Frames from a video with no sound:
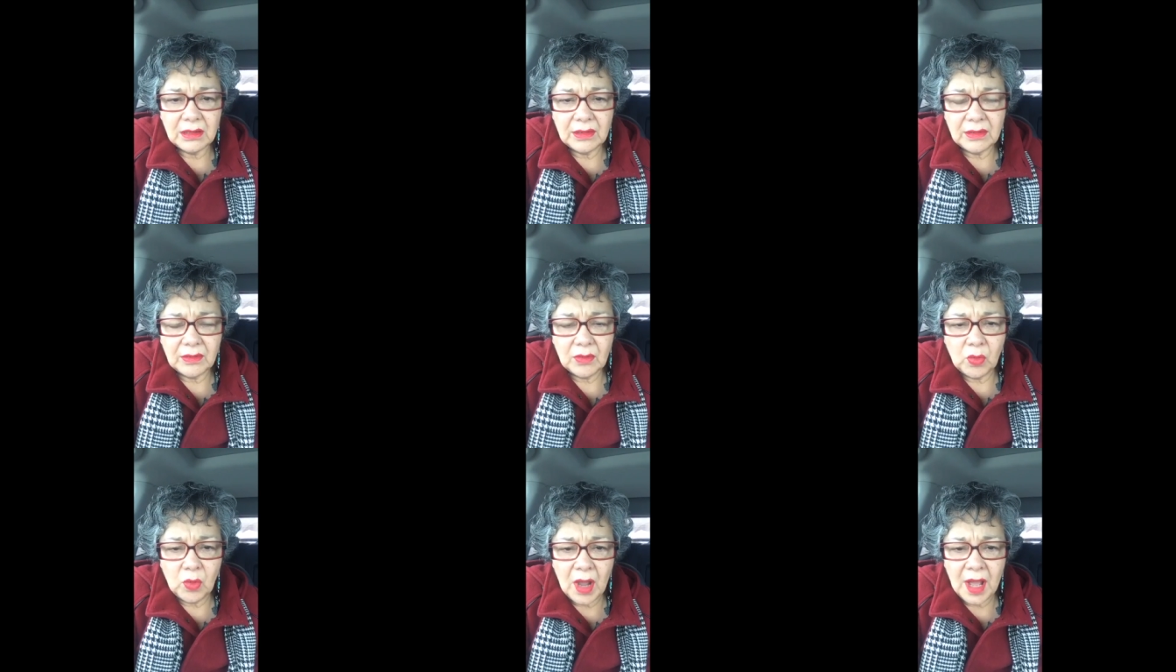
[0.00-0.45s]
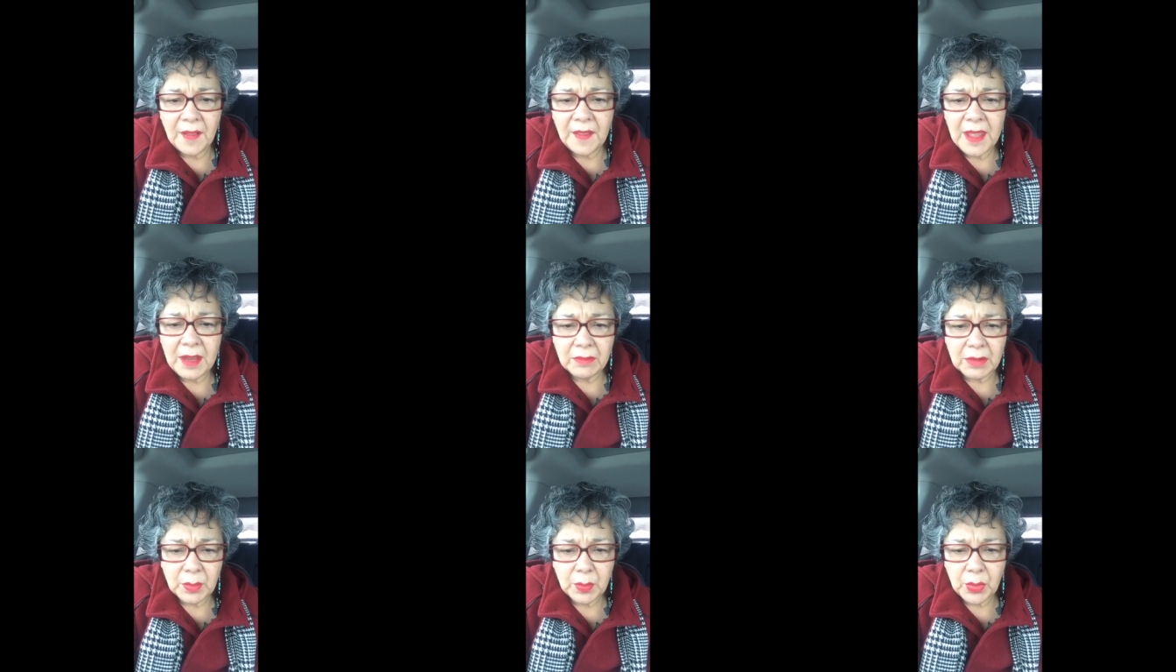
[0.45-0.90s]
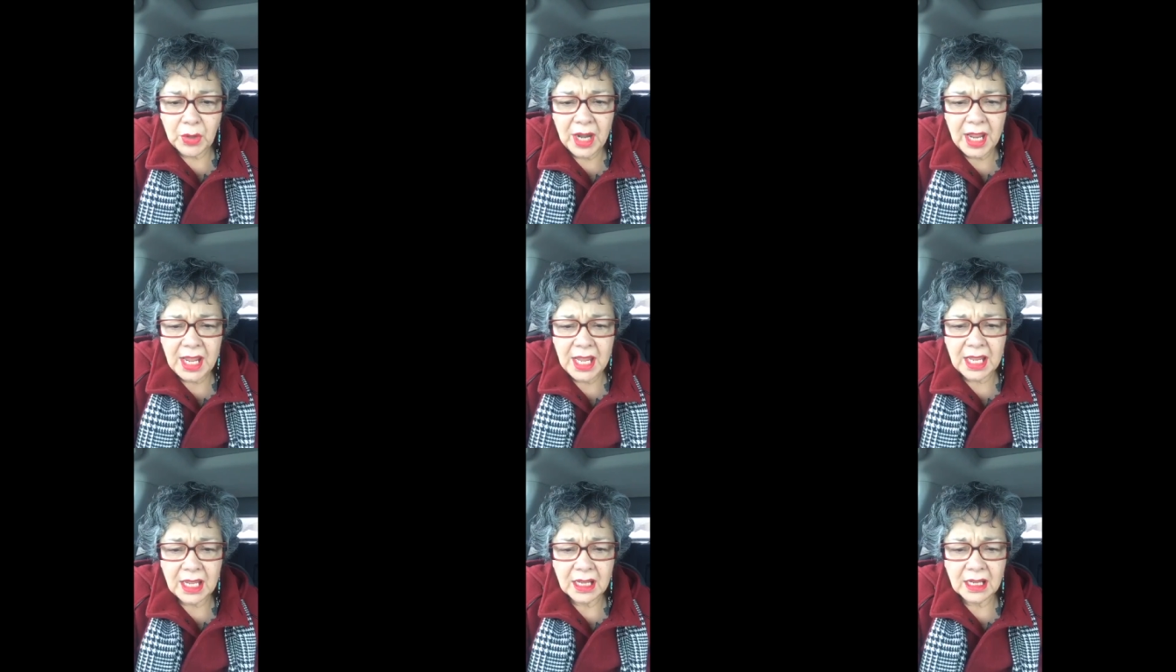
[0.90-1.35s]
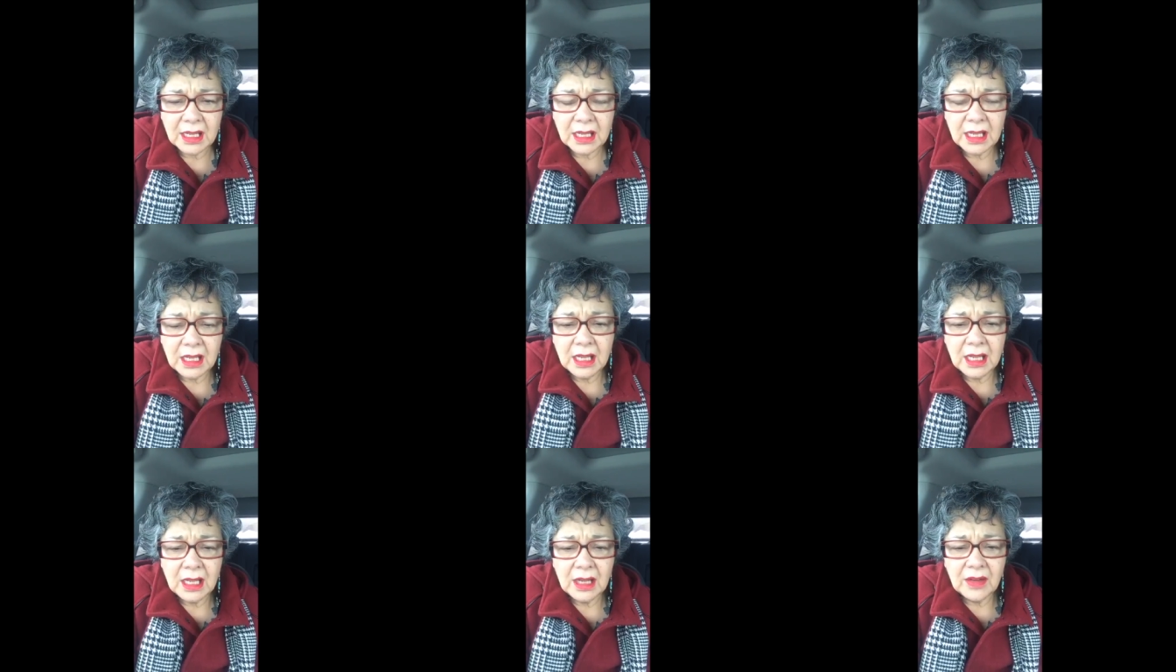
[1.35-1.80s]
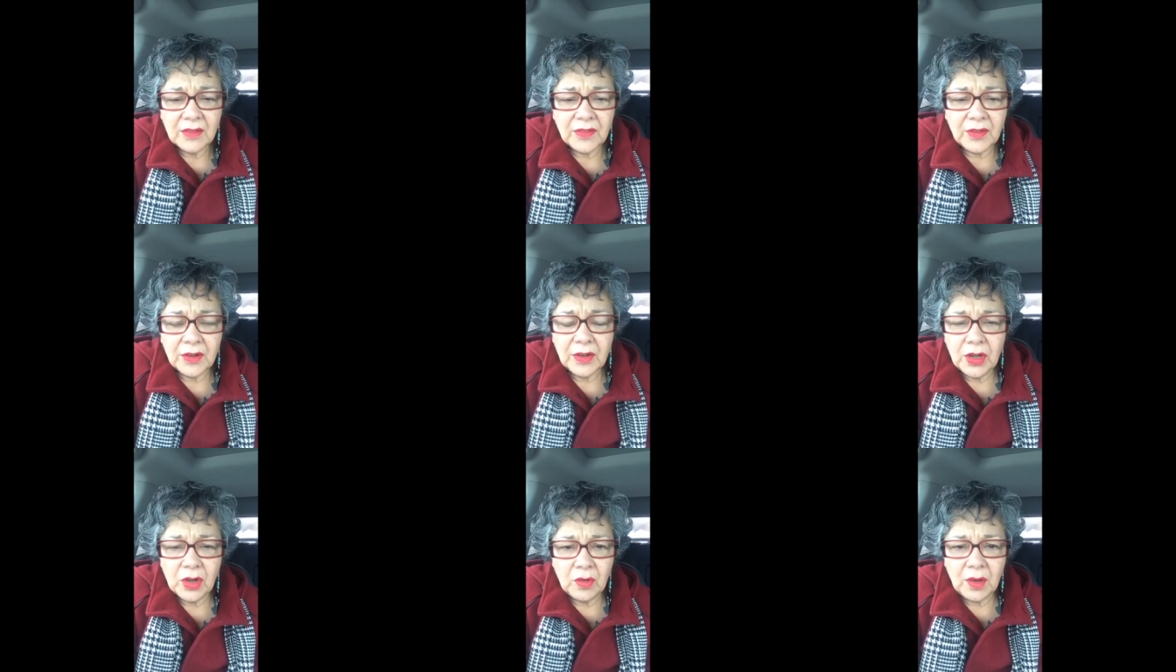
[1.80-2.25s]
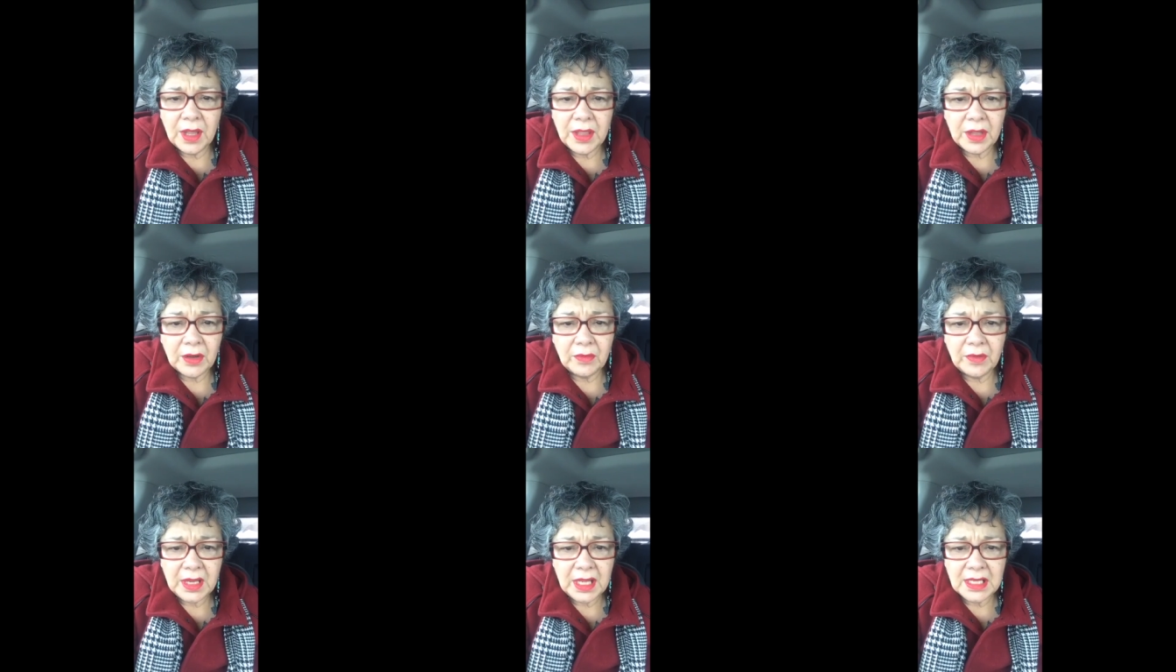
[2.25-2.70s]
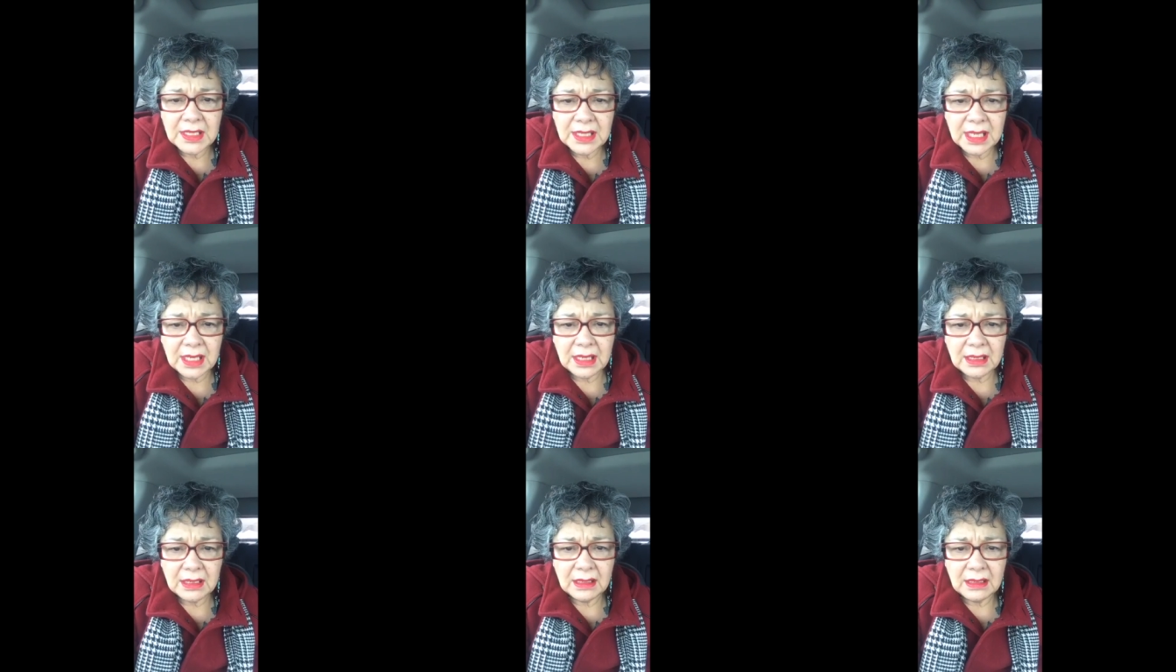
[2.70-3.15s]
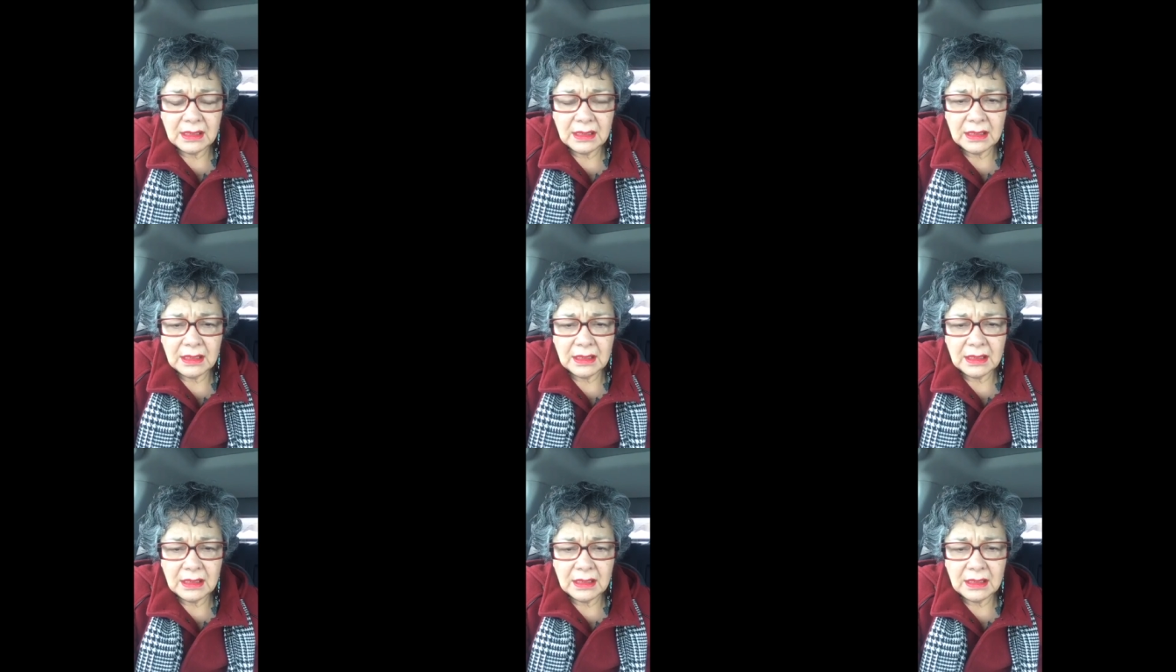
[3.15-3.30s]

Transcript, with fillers: while they were praying for no other reason,